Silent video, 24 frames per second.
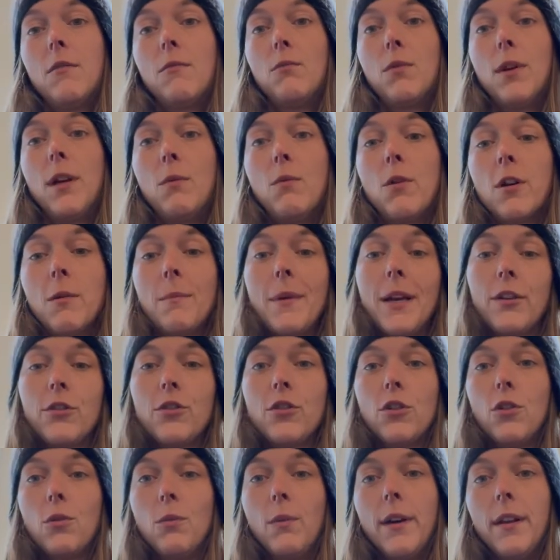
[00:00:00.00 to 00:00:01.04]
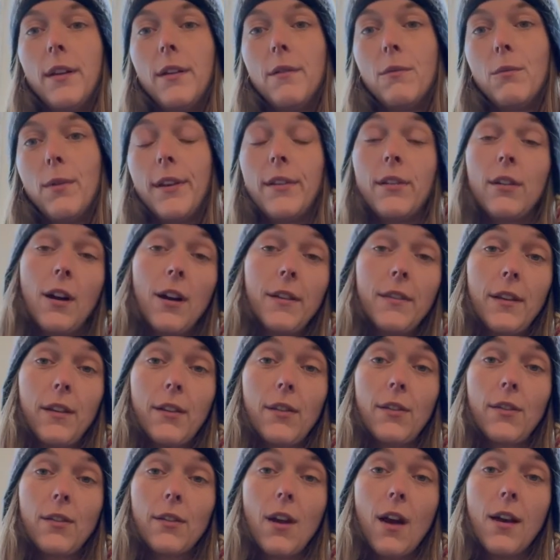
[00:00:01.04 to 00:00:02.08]
we want to make sure when we start
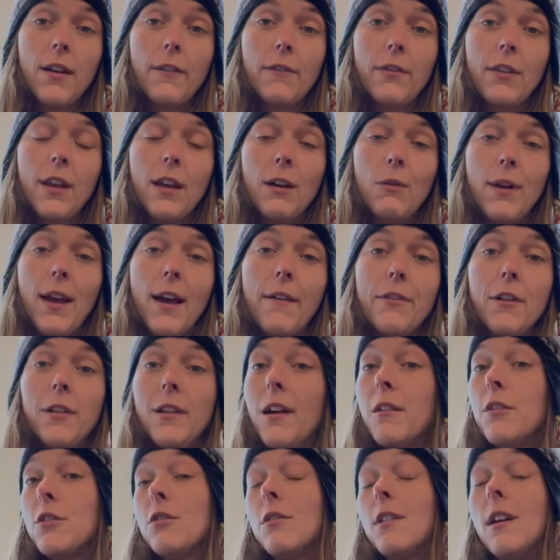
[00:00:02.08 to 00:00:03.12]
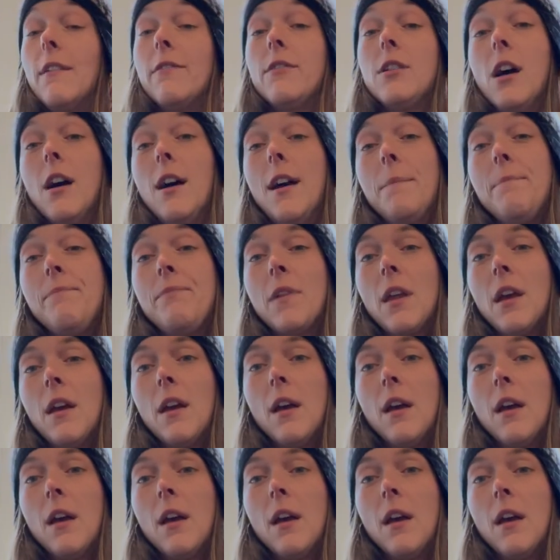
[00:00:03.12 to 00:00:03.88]
this kind of thing, we have the luxury of time.